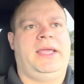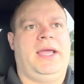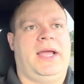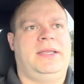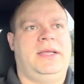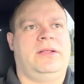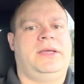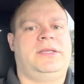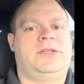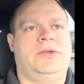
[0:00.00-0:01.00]
eat
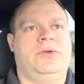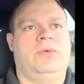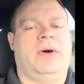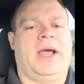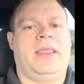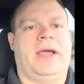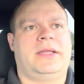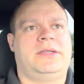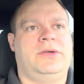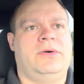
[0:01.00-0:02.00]
ideally to what I'd
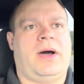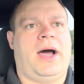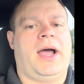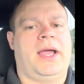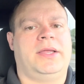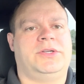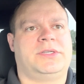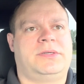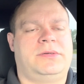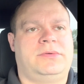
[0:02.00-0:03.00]
like to, I
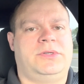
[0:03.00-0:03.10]
just